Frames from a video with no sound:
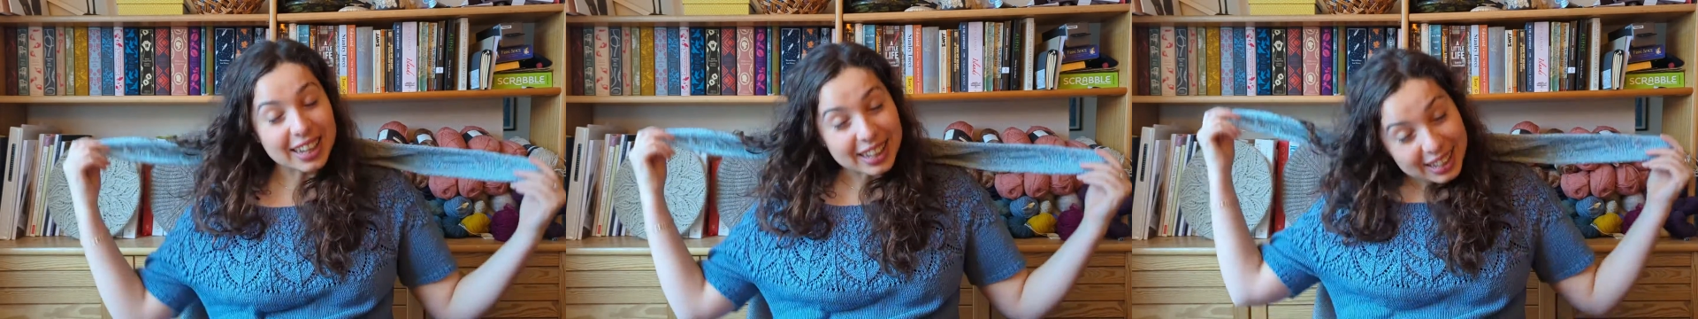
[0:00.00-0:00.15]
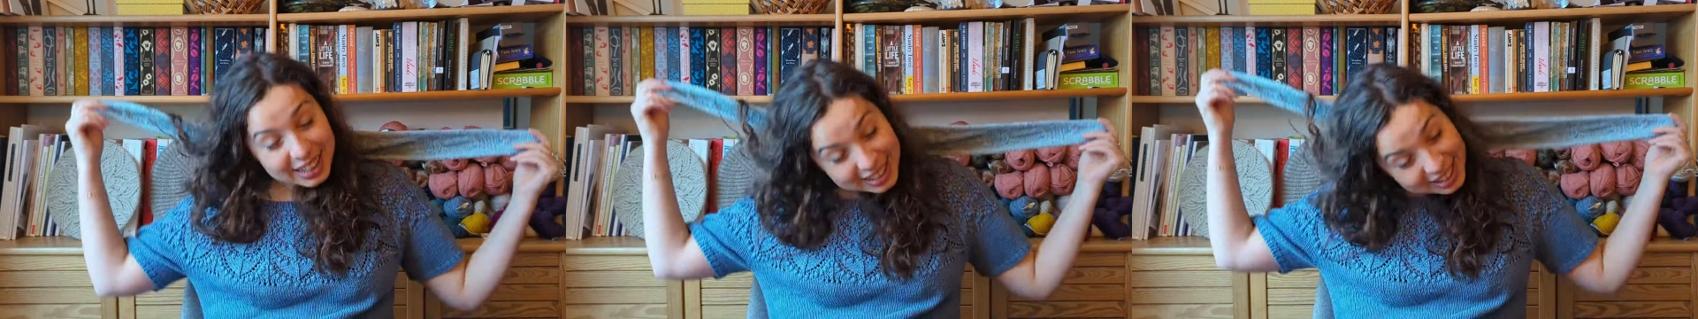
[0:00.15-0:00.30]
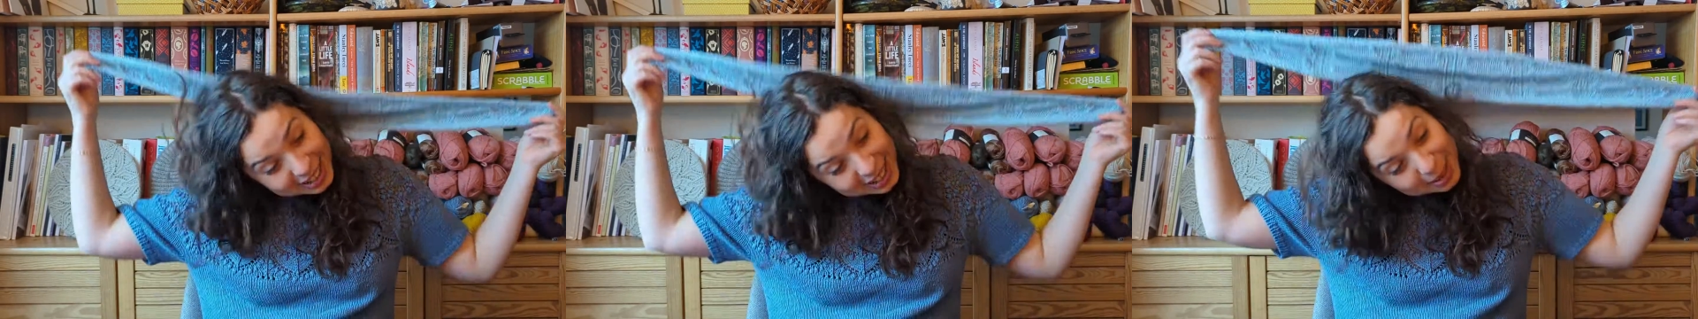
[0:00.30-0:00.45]
and
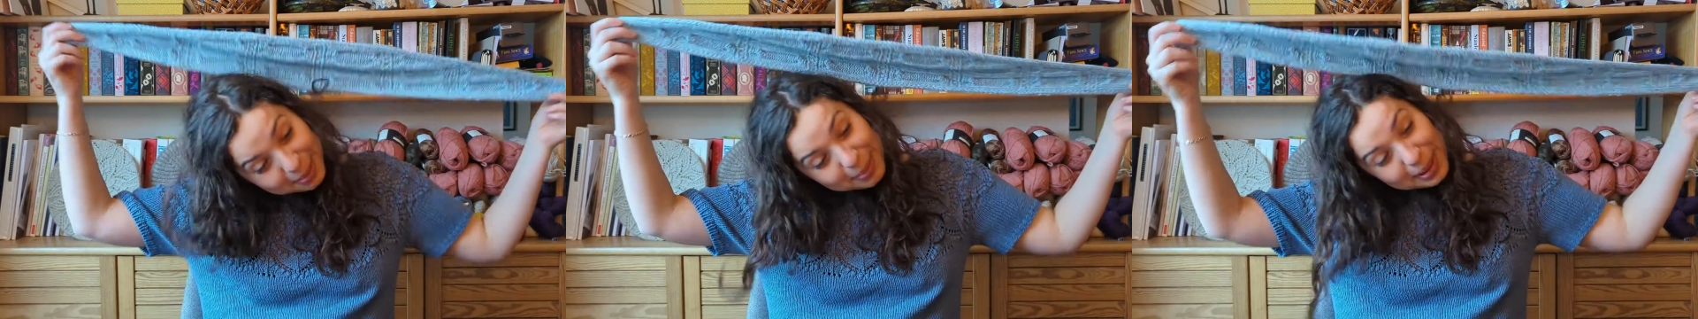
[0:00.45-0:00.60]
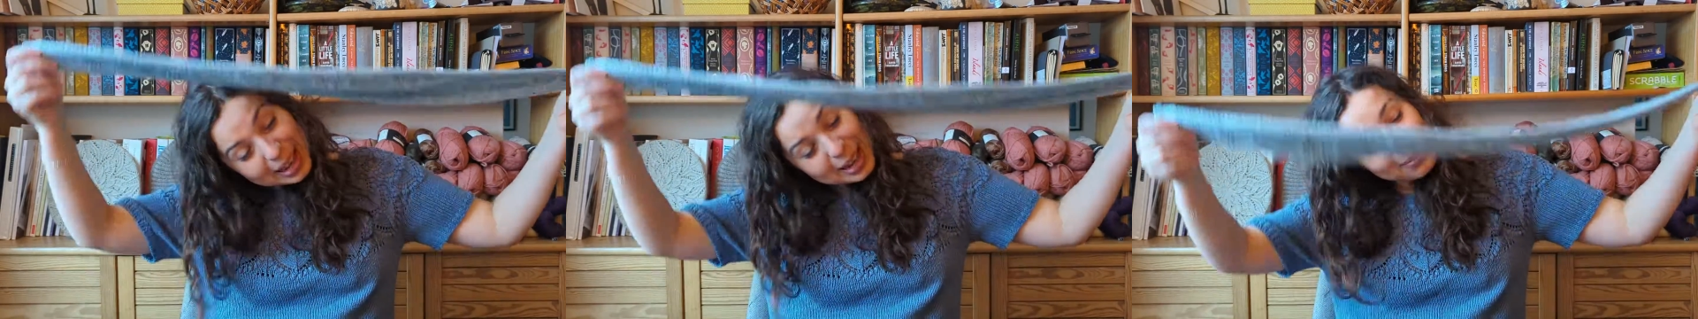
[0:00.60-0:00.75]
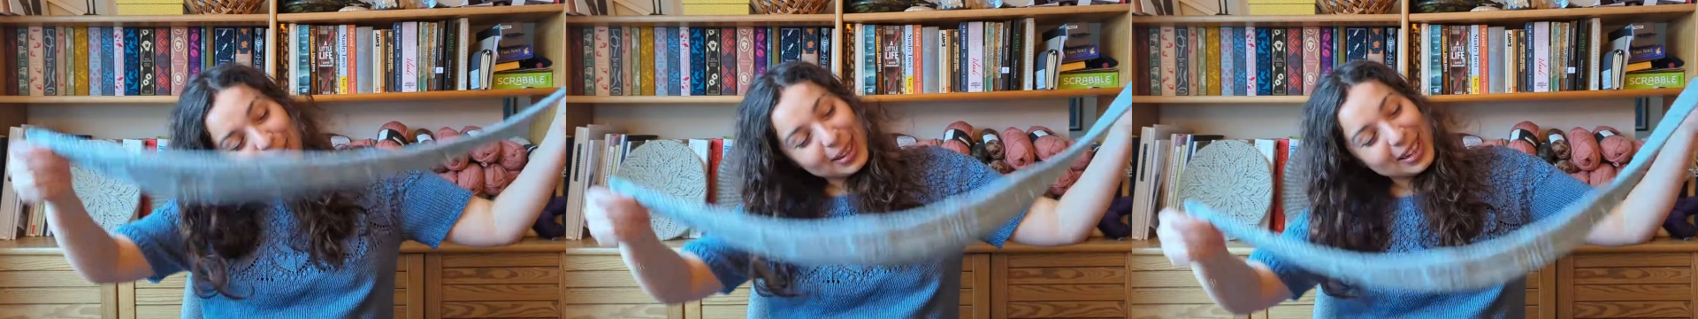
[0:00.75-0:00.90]
then she
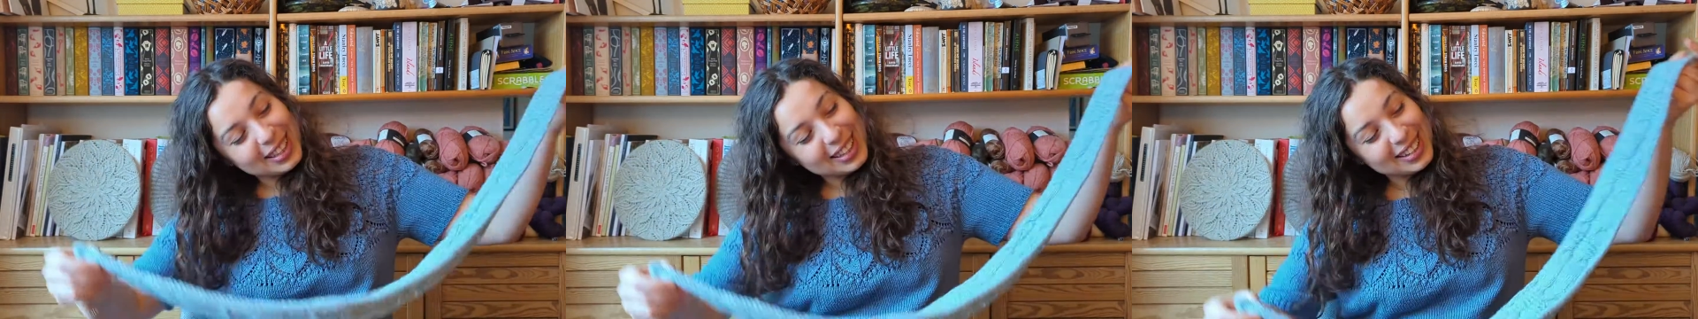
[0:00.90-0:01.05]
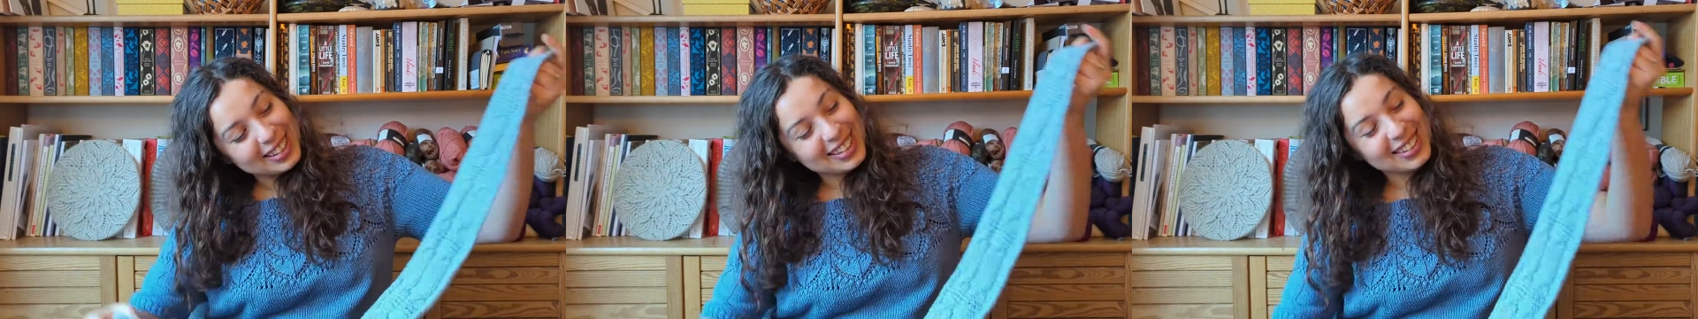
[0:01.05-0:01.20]
made me this